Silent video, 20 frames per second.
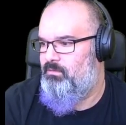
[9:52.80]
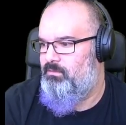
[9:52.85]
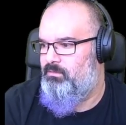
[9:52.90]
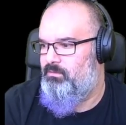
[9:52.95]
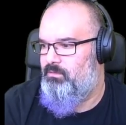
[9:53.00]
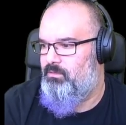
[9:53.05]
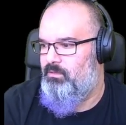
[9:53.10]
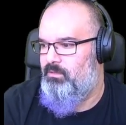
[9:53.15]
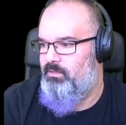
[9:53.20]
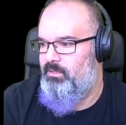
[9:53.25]

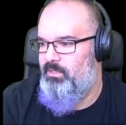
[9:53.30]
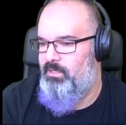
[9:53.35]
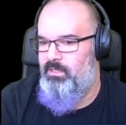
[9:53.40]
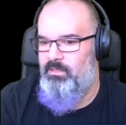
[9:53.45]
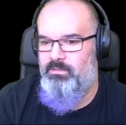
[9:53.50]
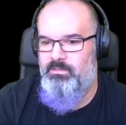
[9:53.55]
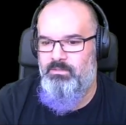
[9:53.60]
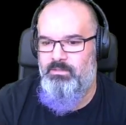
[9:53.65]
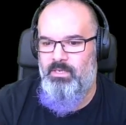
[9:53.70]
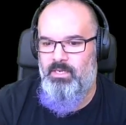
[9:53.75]

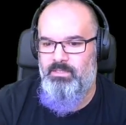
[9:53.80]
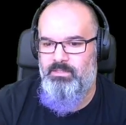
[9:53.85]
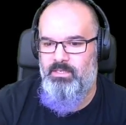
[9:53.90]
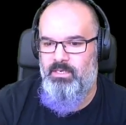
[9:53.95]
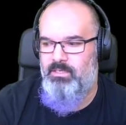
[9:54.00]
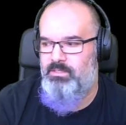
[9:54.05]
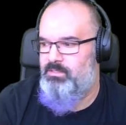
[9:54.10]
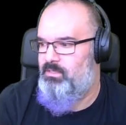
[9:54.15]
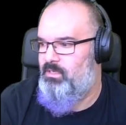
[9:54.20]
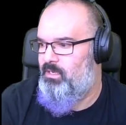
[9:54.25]
delete
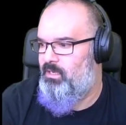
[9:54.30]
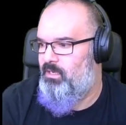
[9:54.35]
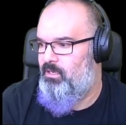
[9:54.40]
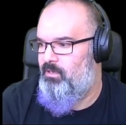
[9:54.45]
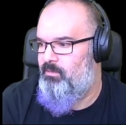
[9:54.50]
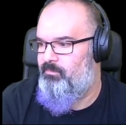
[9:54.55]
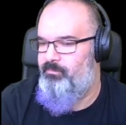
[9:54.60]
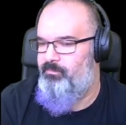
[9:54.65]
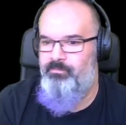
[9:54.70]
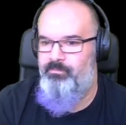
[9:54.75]

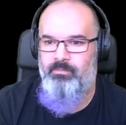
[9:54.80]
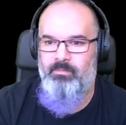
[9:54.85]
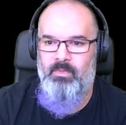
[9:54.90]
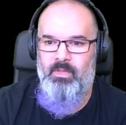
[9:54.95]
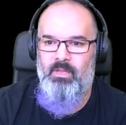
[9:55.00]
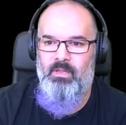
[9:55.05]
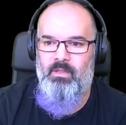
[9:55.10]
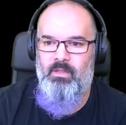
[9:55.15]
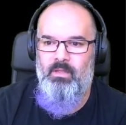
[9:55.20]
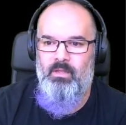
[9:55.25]
name,
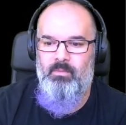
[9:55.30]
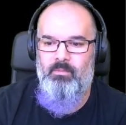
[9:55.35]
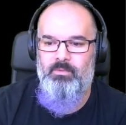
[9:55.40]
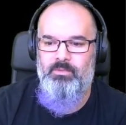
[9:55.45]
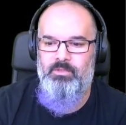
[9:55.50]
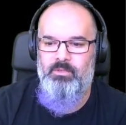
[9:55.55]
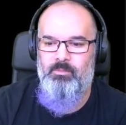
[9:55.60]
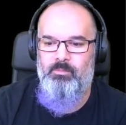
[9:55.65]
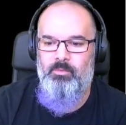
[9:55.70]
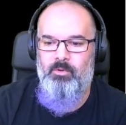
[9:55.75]
and we'll
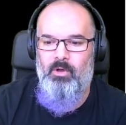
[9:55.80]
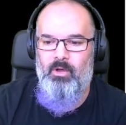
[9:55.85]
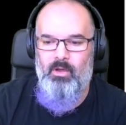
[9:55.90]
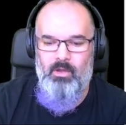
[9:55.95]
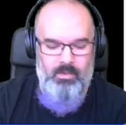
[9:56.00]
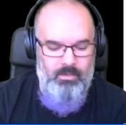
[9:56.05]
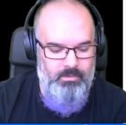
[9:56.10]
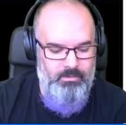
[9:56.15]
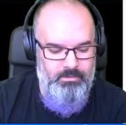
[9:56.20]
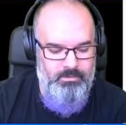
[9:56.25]
do
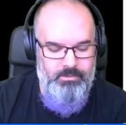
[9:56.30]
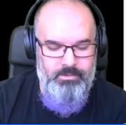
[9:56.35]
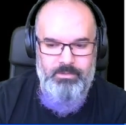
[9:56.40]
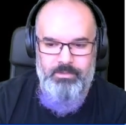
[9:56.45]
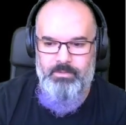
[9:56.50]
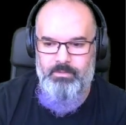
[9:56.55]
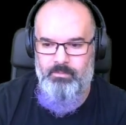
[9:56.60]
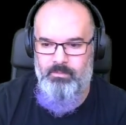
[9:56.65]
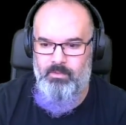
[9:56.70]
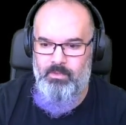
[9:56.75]
blog 2
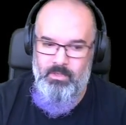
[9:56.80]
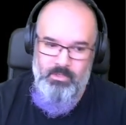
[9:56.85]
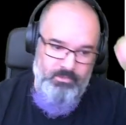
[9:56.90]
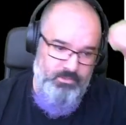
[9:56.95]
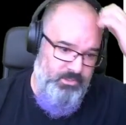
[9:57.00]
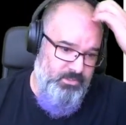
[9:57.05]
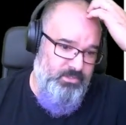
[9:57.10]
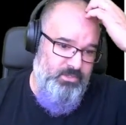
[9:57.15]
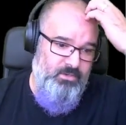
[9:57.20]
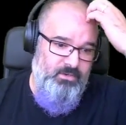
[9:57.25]

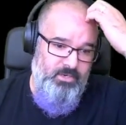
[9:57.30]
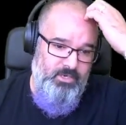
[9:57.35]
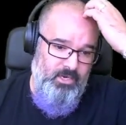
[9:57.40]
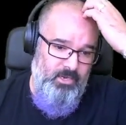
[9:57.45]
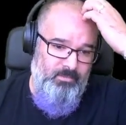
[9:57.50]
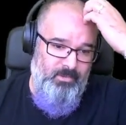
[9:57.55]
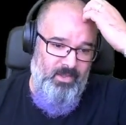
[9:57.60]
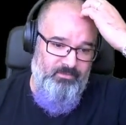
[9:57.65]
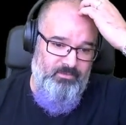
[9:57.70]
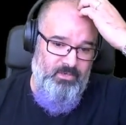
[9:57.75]
just to clean up
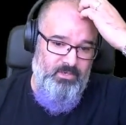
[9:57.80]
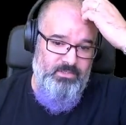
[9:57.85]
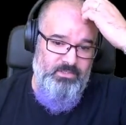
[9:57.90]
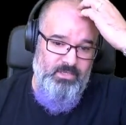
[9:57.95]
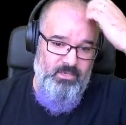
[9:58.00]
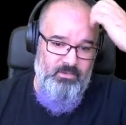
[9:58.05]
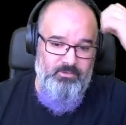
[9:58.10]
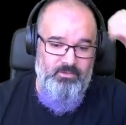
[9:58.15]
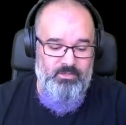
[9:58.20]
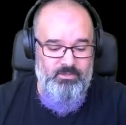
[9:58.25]
after
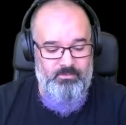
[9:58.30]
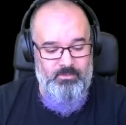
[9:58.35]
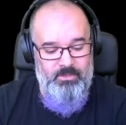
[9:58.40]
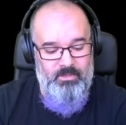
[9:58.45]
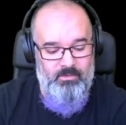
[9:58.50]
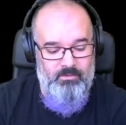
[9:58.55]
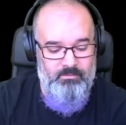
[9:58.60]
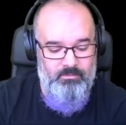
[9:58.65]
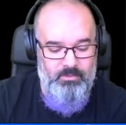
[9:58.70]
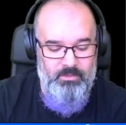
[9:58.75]
ourselves because we
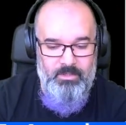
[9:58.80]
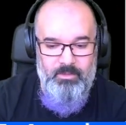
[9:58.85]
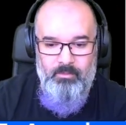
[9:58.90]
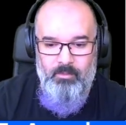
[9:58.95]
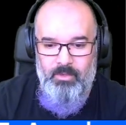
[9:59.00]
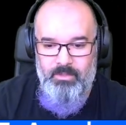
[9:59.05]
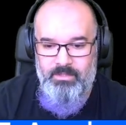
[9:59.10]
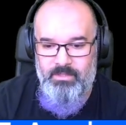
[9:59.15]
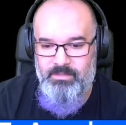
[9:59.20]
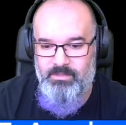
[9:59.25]
don't really
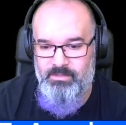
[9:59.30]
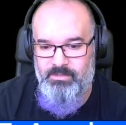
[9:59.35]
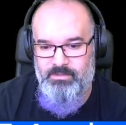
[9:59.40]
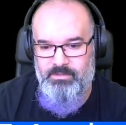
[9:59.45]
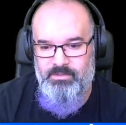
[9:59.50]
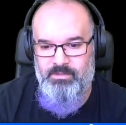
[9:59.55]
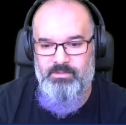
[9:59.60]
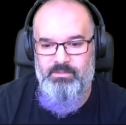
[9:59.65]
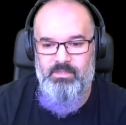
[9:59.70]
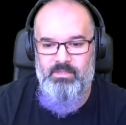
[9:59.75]
want this because this
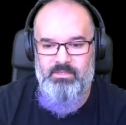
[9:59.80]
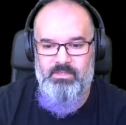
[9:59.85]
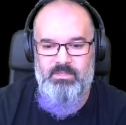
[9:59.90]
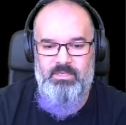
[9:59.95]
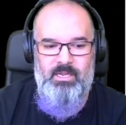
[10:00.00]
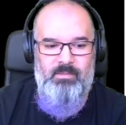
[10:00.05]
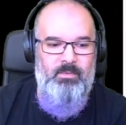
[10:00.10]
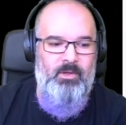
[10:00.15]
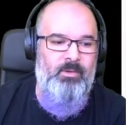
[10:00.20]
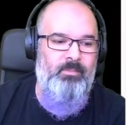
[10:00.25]
is just a
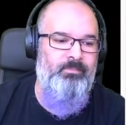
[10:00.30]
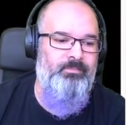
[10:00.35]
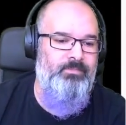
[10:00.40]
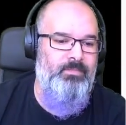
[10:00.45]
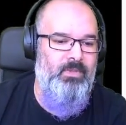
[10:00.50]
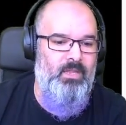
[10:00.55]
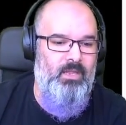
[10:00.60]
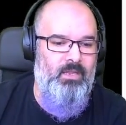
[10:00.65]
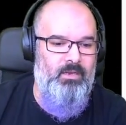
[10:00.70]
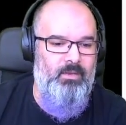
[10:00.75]
demo.
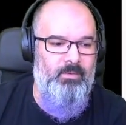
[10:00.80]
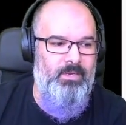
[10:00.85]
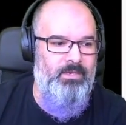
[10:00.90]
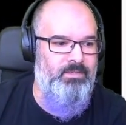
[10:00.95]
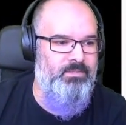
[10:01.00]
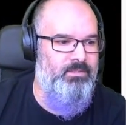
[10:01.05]
And I went ahead and